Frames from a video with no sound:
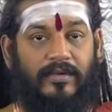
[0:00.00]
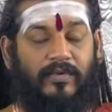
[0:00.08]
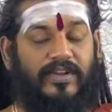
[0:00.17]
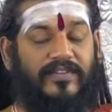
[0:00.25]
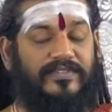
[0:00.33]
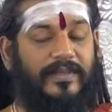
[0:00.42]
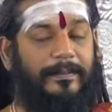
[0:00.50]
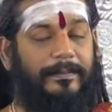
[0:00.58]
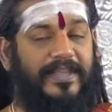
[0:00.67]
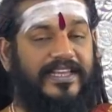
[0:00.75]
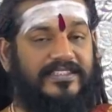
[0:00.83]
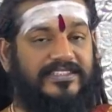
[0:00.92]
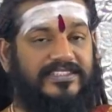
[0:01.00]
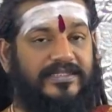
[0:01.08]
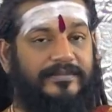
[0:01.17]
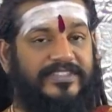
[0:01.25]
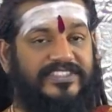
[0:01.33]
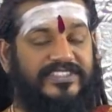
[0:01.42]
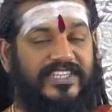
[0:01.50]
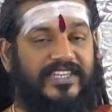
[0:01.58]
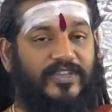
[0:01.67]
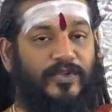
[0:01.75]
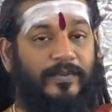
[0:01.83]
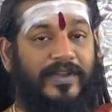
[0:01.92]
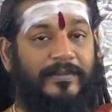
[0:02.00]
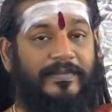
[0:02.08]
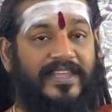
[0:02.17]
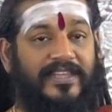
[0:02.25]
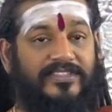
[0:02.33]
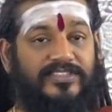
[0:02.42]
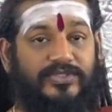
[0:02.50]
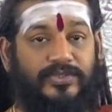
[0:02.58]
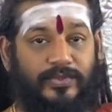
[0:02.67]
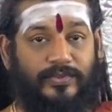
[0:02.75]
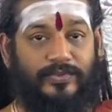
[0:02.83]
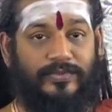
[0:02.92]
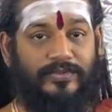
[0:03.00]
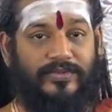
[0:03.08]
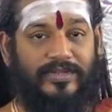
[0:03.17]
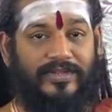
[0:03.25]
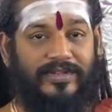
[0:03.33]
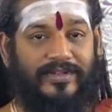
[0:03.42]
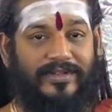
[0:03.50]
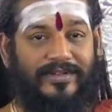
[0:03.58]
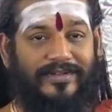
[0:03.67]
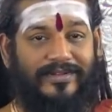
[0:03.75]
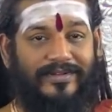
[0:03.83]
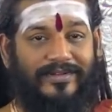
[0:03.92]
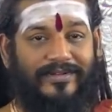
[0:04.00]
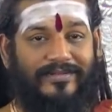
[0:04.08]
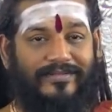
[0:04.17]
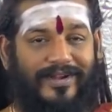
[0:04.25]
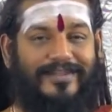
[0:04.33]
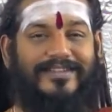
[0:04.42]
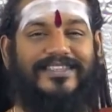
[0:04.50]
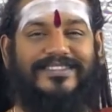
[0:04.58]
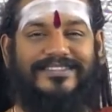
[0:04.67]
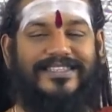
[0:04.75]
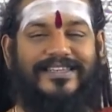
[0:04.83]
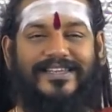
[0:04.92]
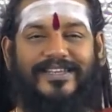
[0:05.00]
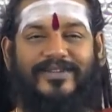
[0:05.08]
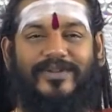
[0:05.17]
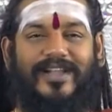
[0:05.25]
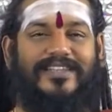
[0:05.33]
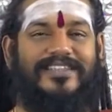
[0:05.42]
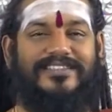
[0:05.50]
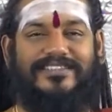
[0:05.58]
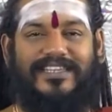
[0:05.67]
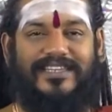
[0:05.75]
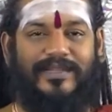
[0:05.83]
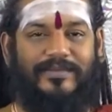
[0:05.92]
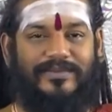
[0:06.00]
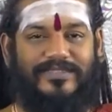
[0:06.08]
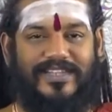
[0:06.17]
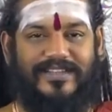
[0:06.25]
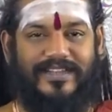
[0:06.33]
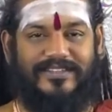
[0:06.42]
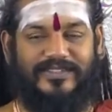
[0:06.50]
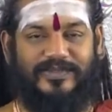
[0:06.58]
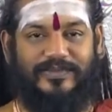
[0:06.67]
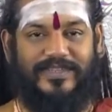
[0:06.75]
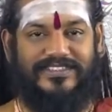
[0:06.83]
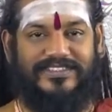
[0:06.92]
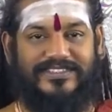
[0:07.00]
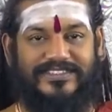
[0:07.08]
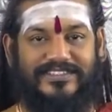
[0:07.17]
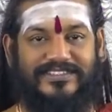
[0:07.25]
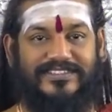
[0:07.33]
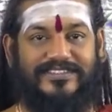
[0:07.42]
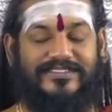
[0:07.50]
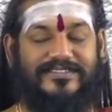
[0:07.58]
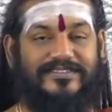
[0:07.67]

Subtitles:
One of the biggest mistake human beings do, what is the need to understand about the cosmos?